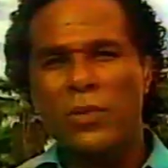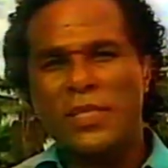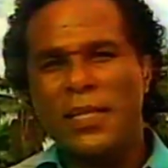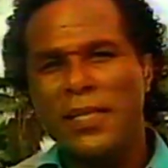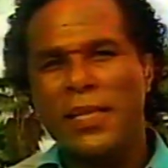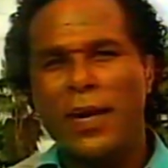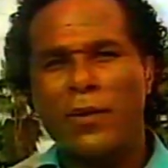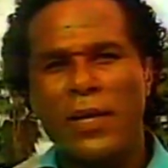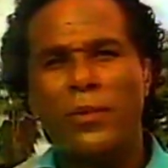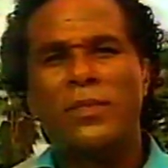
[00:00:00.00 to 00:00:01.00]
we were sitting there,
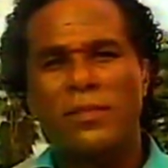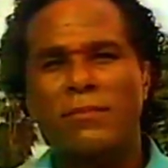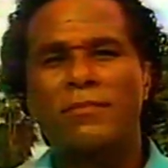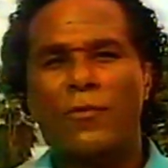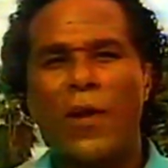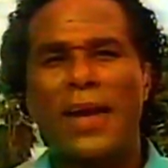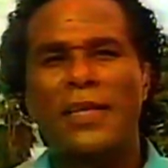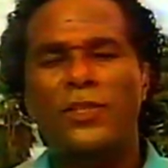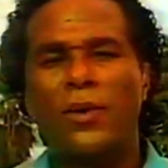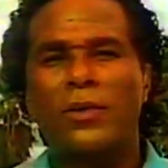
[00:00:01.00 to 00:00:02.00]
and he was
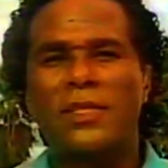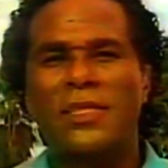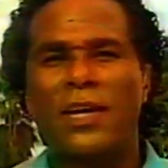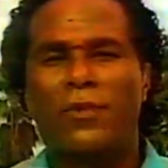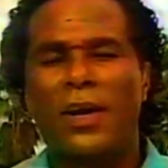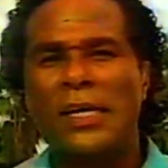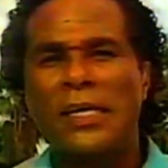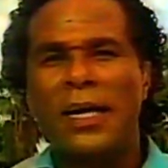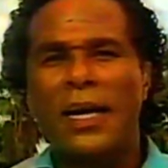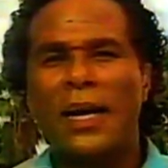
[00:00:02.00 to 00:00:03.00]
cracking jokes, etc.
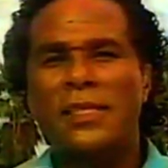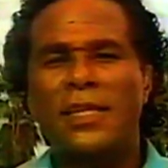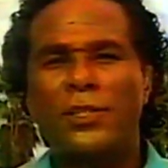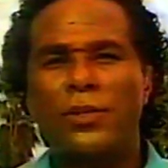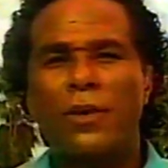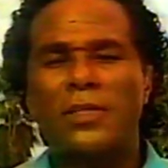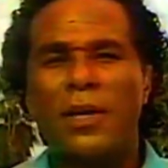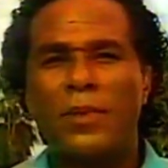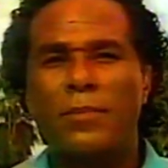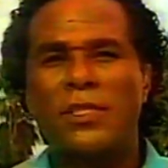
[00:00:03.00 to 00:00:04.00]
And I said, you know
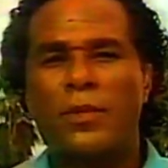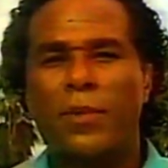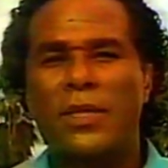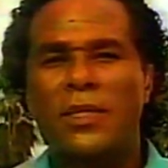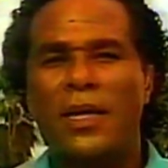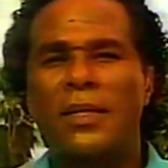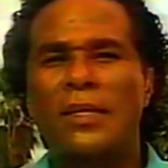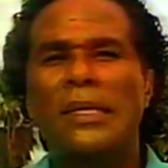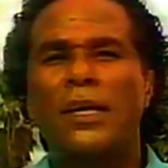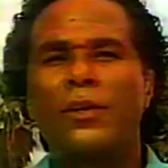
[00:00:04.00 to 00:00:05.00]
something, Mr. President?
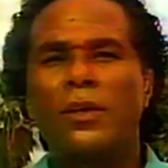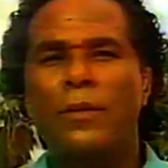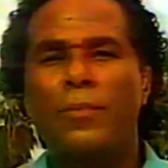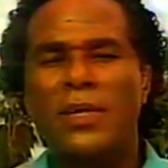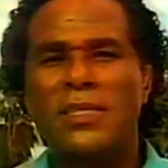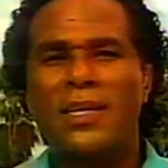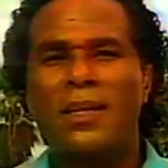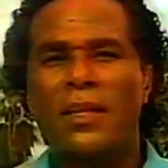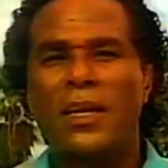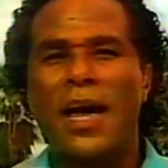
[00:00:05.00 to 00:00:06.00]
You're the
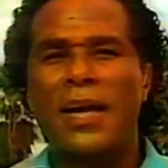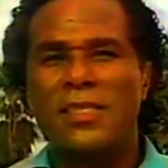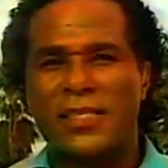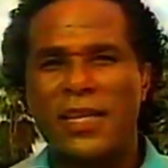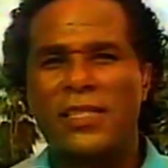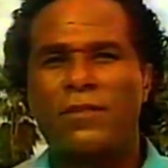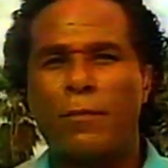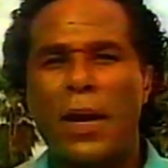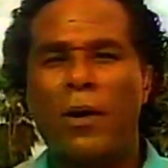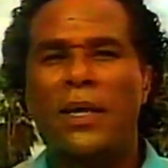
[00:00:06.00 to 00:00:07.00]
president of the United States of
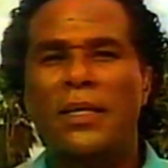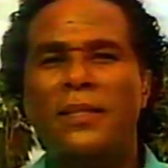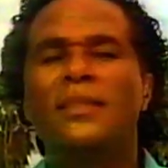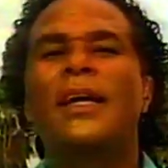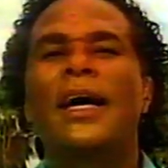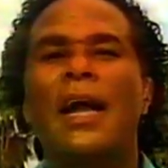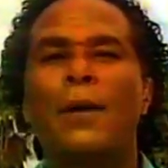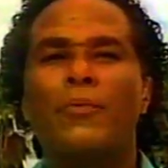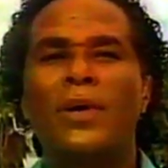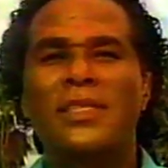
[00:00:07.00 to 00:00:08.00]
America, and
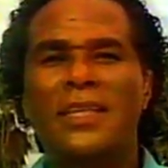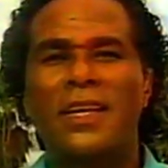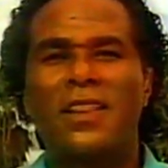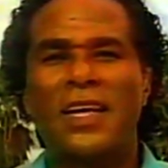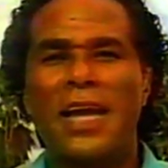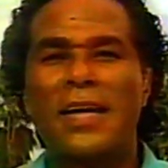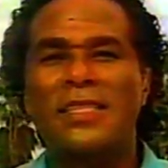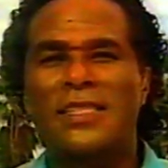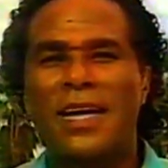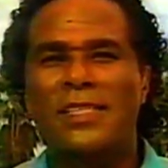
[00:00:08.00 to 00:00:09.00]
I'm president of the
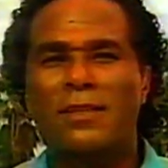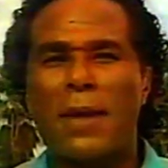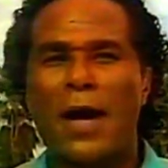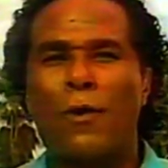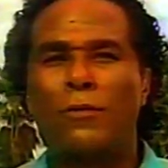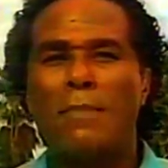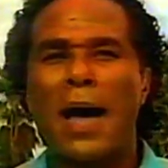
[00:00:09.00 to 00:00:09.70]
United States of my own